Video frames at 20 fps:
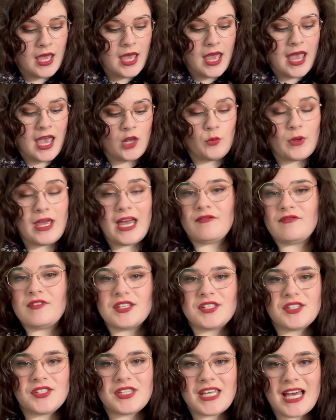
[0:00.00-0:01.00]
And we have
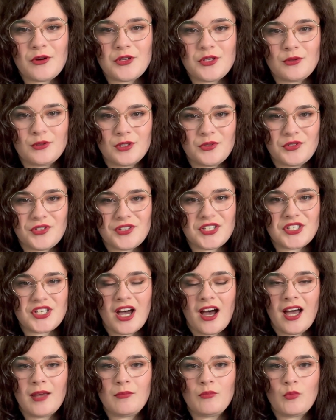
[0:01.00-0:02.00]
This Is How You Lose the
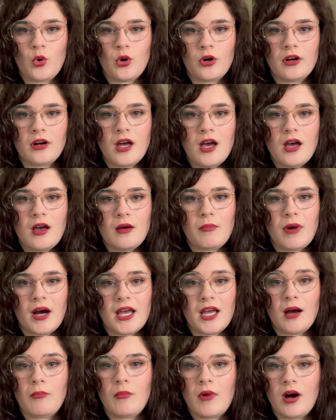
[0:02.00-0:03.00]
Time War
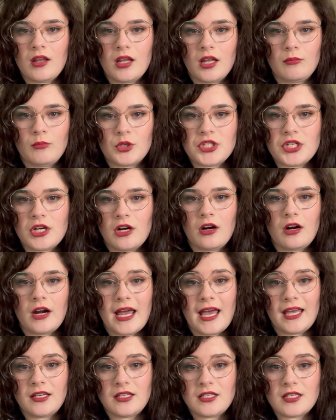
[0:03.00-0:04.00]
by Amal El-Matar
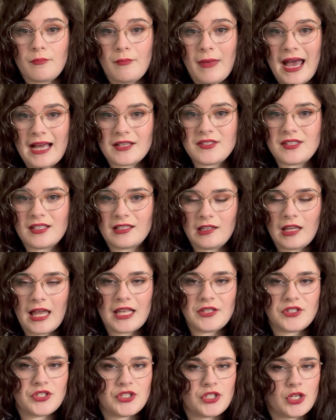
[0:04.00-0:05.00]
and Max
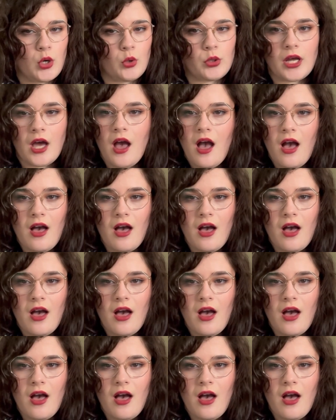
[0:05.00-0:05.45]
Gladstone.